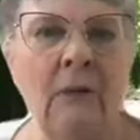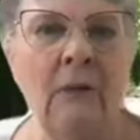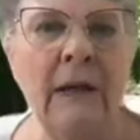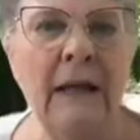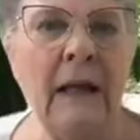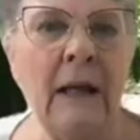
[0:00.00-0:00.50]
When
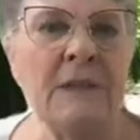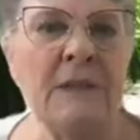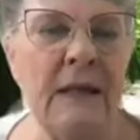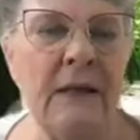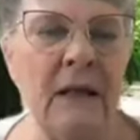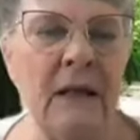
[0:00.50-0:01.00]
it comes
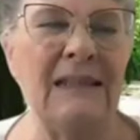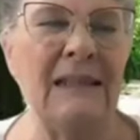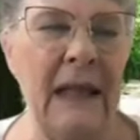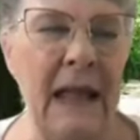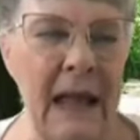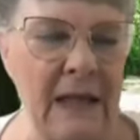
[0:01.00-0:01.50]
down, because
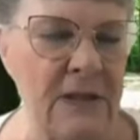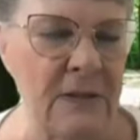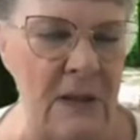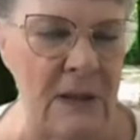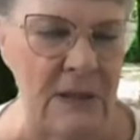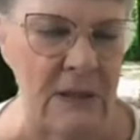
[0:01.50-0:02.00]
it has to,
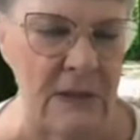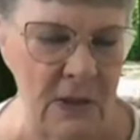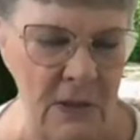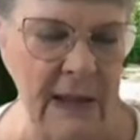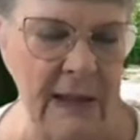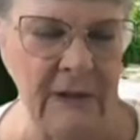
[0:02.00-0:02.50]
because it's
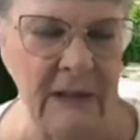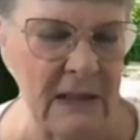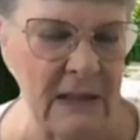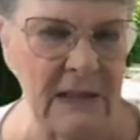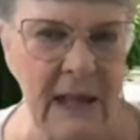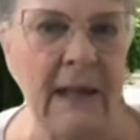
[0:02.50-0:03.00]
too heavy to
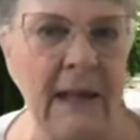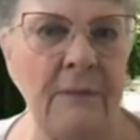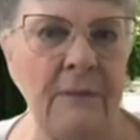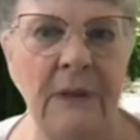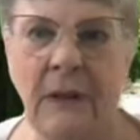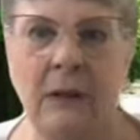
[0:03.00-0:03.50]
stay
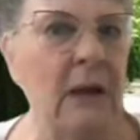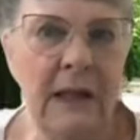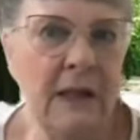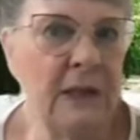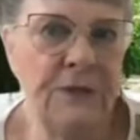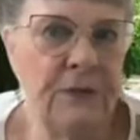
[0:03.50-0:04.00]
up there,
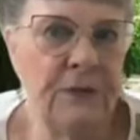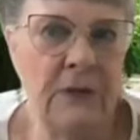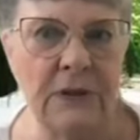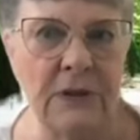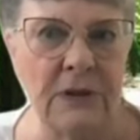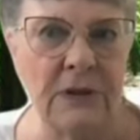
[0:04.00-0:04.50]
it's
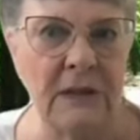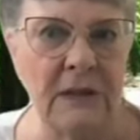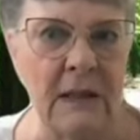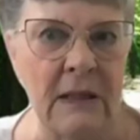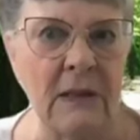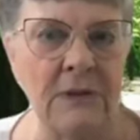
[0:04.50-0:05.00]
ferocious, it's
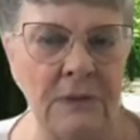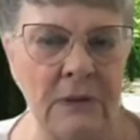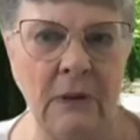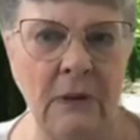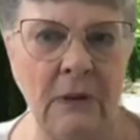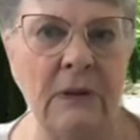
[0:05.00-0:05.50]

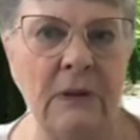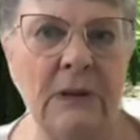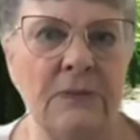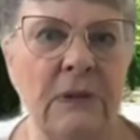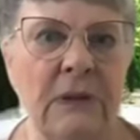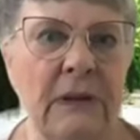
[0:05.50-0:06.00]
uncontrollable,
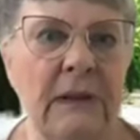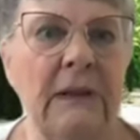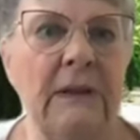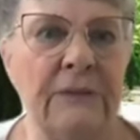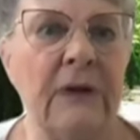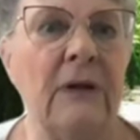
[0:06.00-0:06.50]
it's really
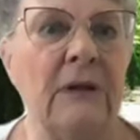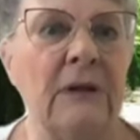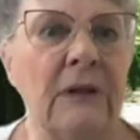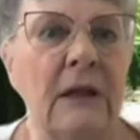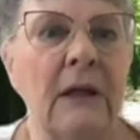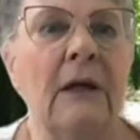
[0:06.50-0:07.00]
difficult.
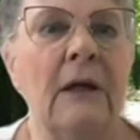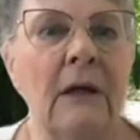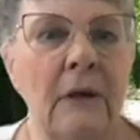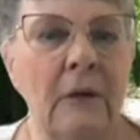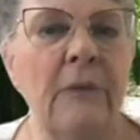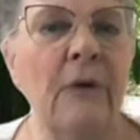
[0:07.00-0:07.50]

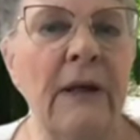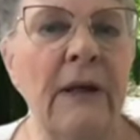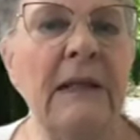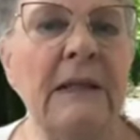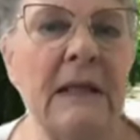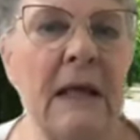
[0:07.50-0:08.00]
But when
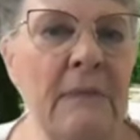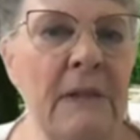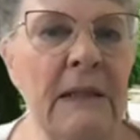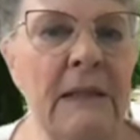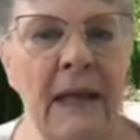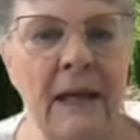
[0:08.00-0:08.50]
it's
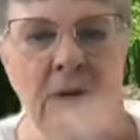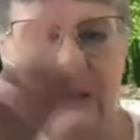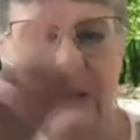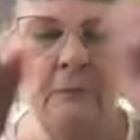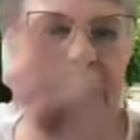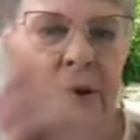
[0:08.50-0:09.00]
coming down
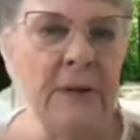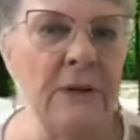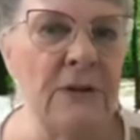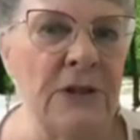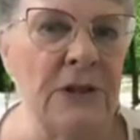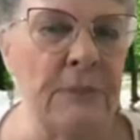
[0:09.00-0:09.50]
in
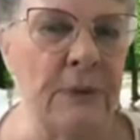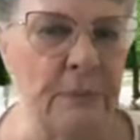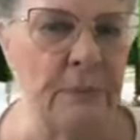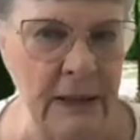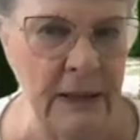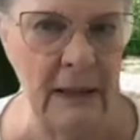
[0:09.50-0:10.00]
partnership with
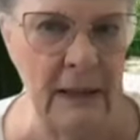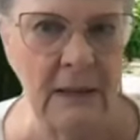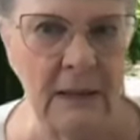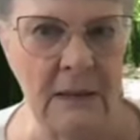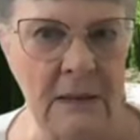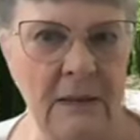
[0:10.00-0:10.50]

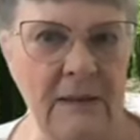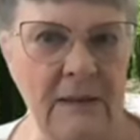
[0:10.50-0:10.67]
plants,